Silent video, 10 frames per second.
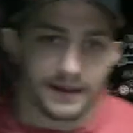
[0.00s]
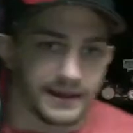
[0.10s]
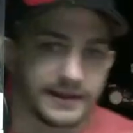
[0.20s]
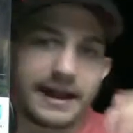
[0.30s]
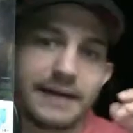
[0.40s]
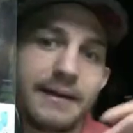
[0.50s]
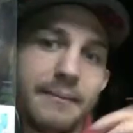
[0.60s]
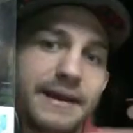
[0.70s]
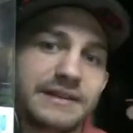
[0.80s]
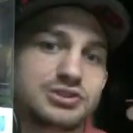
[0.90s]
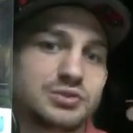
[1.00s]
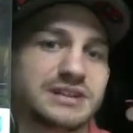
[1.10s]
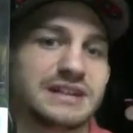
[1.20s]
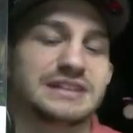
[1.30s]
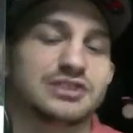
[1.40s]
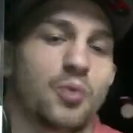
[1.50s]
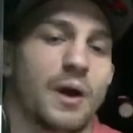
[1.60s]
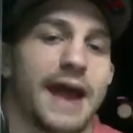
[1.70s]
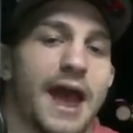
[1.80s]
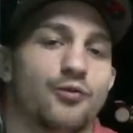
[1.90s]
that makes no sense. That's why
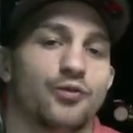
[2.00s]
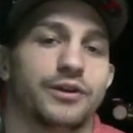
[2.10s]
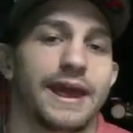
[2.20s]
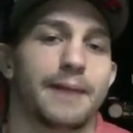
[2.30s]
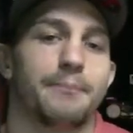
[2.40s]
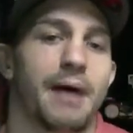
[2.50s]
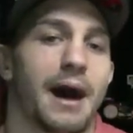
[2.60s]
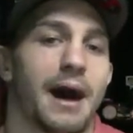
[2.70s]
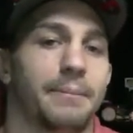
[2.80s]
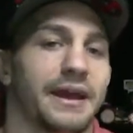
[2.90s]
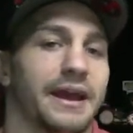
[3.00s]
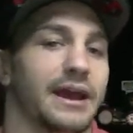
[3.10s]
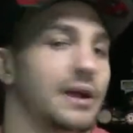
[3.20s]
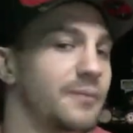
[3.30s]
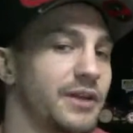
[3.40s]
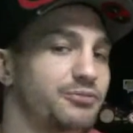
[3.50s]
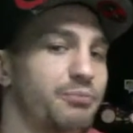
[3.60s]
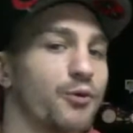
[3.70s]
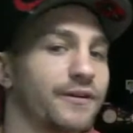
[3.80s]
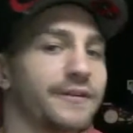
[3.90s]
every damn pop is
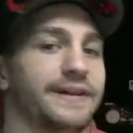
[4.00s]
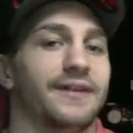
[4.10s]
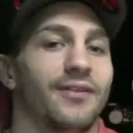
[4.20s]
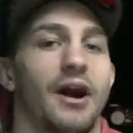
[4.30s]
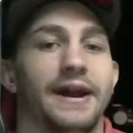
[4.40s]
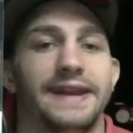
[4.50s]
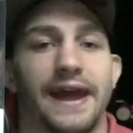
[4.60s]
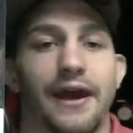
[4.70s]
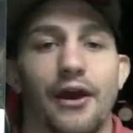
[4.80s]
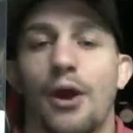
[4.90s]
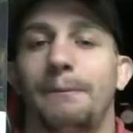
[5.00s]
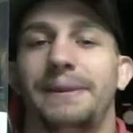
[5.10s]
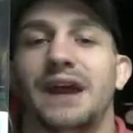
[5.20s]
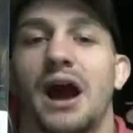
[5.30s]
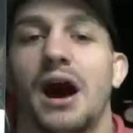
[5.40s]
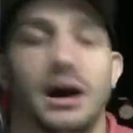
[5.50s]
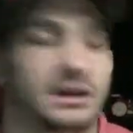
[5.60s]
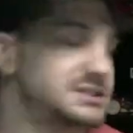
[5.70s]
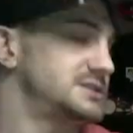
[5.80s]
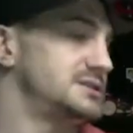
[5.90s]
perfectly aligned there,
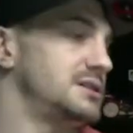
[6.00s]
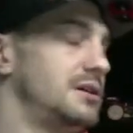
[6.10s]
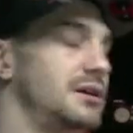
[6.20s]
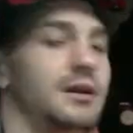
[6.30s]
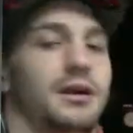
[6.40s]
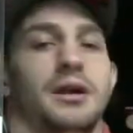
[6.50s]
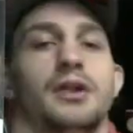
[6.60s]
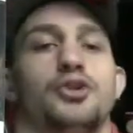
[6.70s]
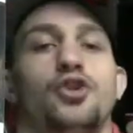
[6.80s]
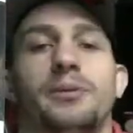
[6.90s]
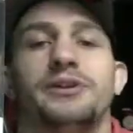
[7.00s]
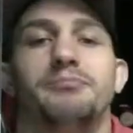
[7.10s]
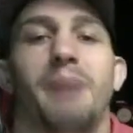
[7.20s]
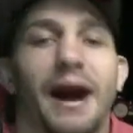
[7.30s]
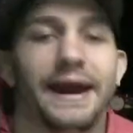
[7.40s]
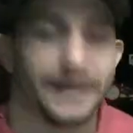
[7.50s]
because nobody's buying them,